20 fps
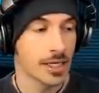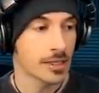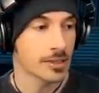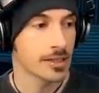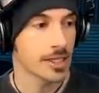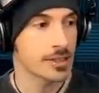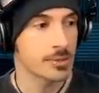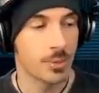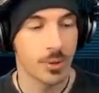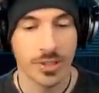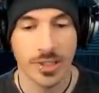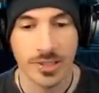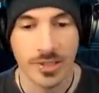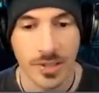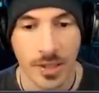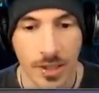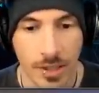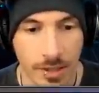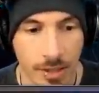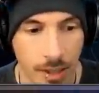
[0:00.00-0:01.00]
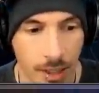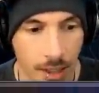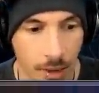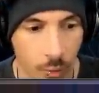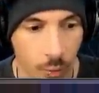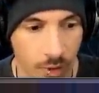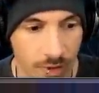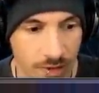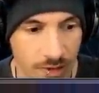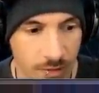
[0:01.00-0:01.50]
Let's put this on uh,
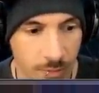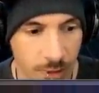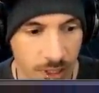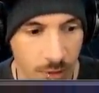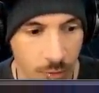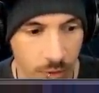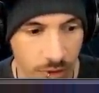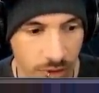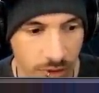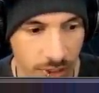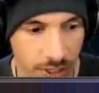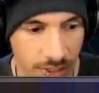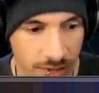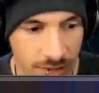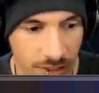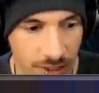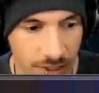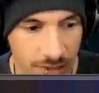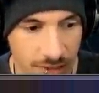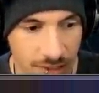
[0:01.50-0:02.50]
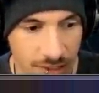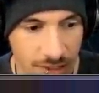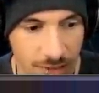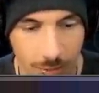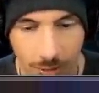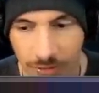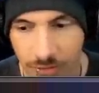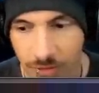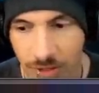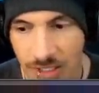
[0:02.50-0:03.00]
one speed, which you guys can't see because
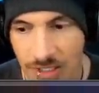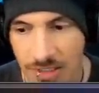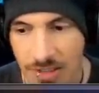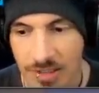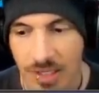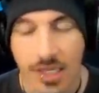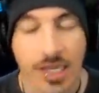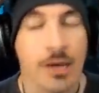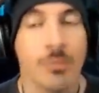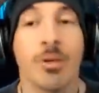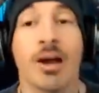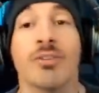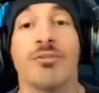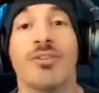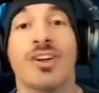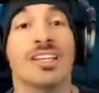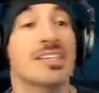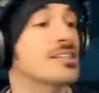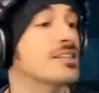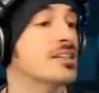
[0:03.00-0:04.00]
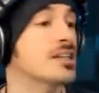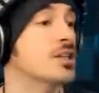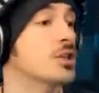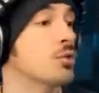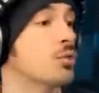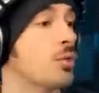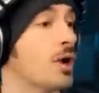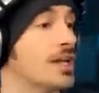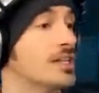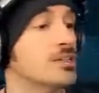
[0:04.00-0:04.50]
my face is in, my face is in
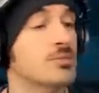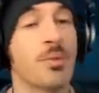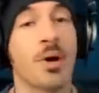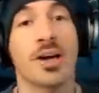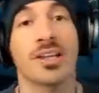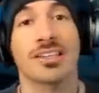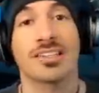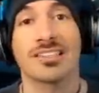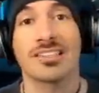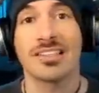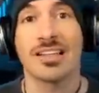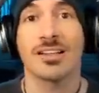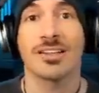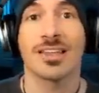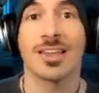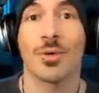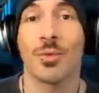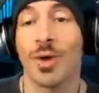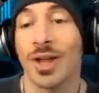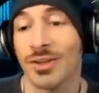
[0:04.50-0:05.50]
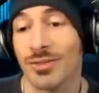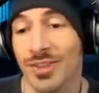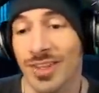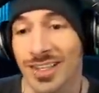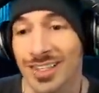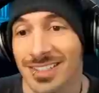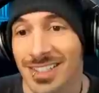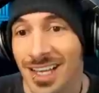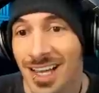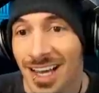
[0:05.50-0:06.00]
the right spot. It's still in the way of
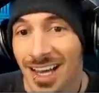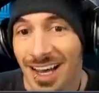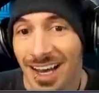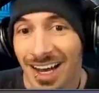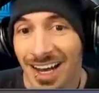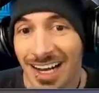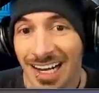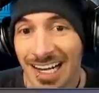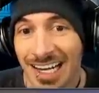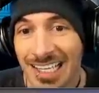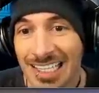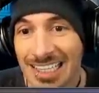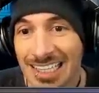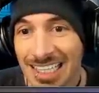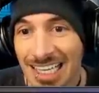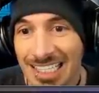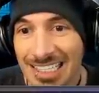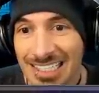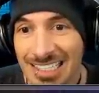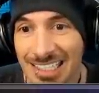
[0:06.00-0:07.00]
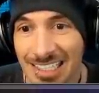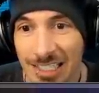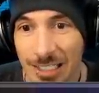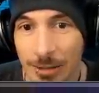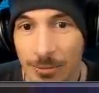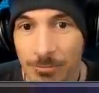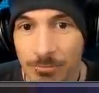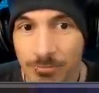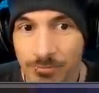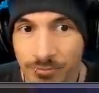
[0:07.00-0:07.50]
things. Uh, let's
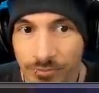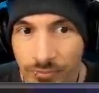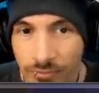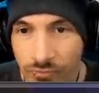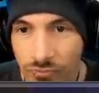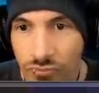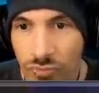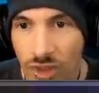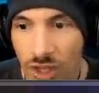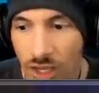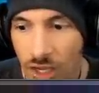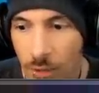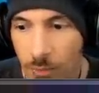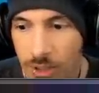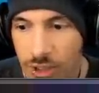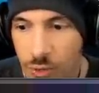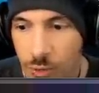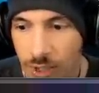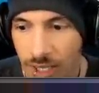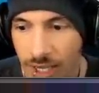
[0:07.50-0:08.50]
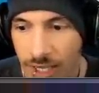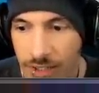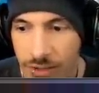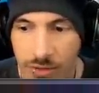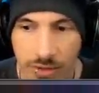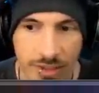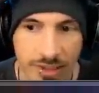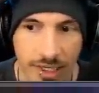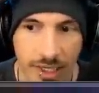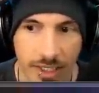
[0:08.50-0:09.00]
see how much we
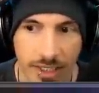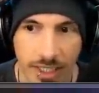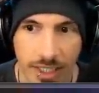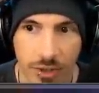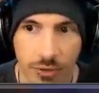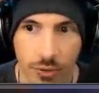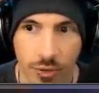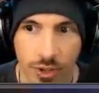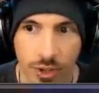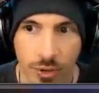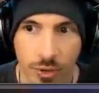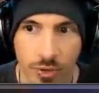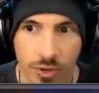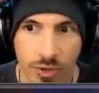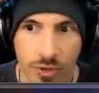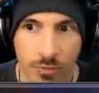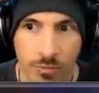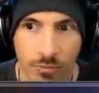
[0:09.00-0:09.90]
actually attack gauge reduce.